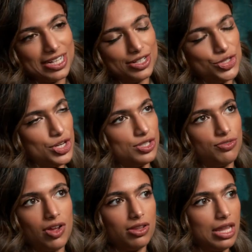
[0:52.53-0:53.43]
and it just
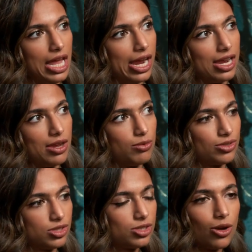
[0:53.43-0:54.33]
felt like it
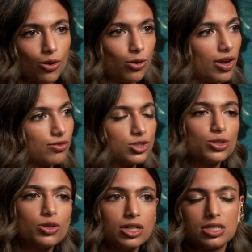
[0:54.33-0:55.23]
was so kind of
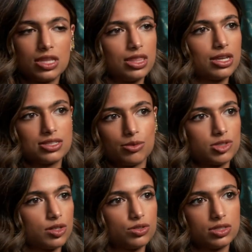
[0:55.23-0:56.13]
suited to the things I
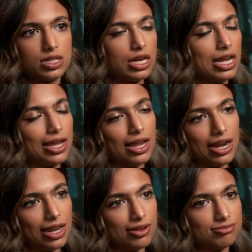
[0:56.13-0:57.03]
was interested in
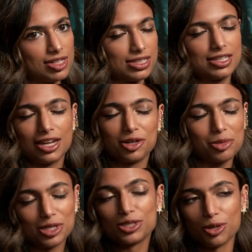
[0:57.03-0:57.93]
and excited
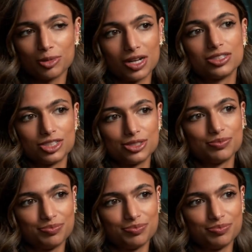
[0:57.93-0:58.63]
me so much.